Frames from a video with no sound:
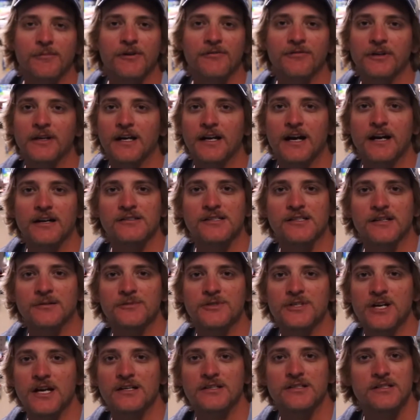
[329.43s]
but if you get out,
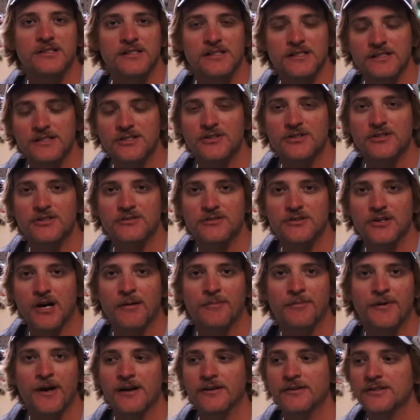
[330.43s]
something changes, you need to
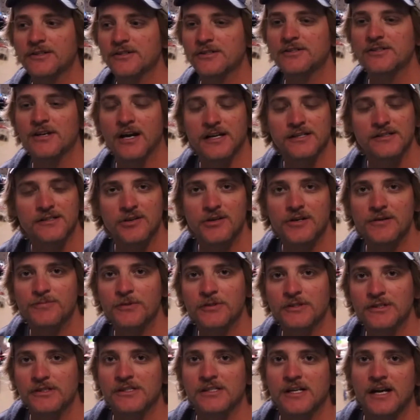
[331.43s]
drop down a hook size, go up
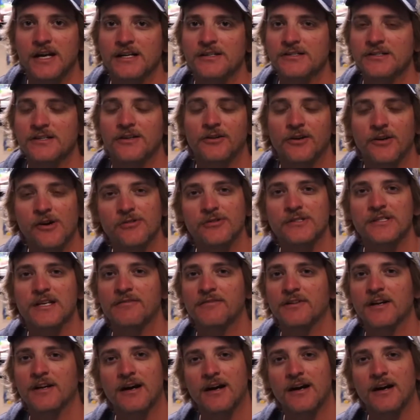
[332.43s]
a hook size, you know, I always have that